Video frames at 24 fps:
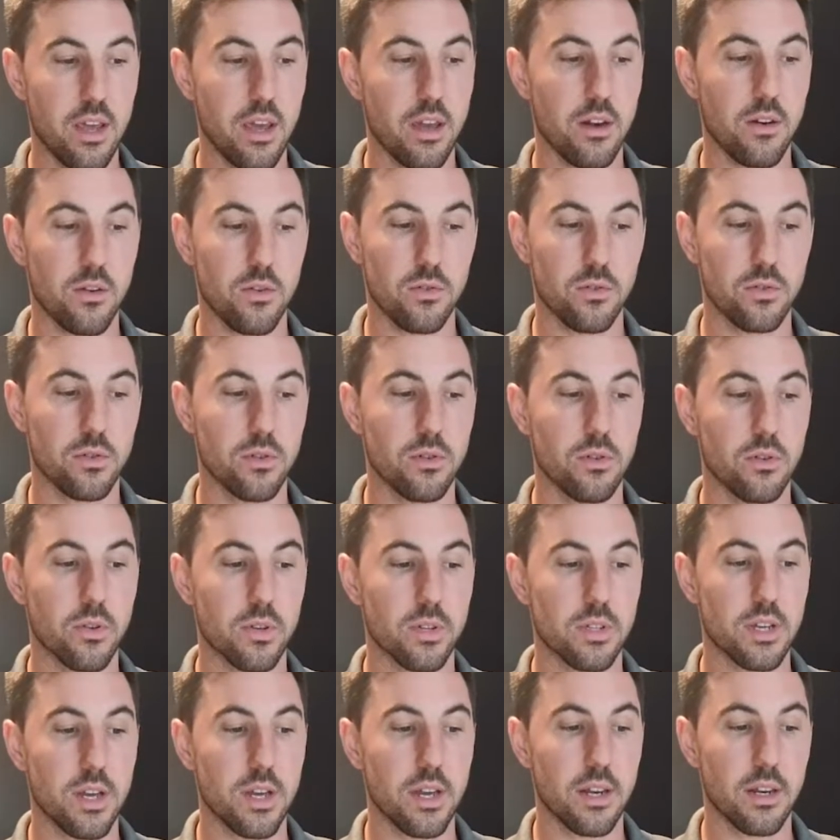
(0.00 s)
and altered
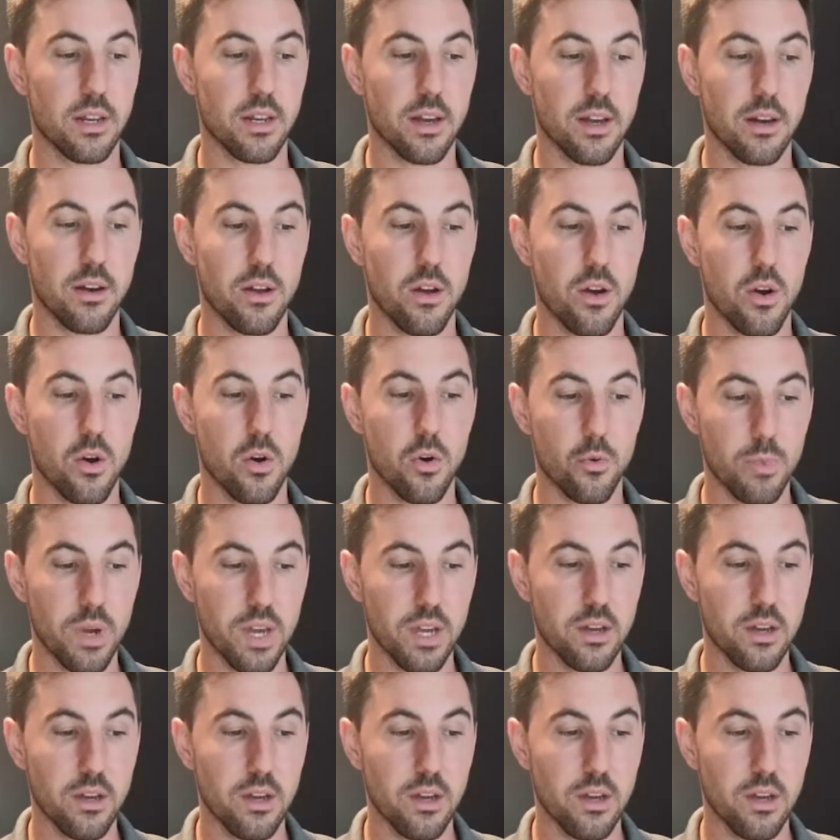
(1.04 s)
leukocyte gut homing,